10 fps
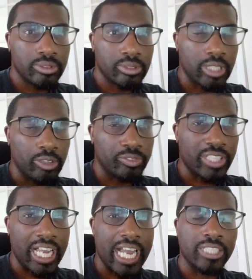go for
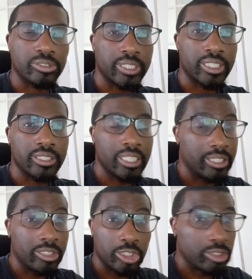that hat-trick, and
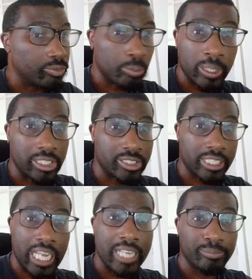it could have won us the
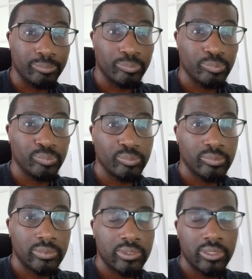game.
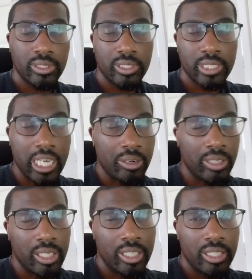Now,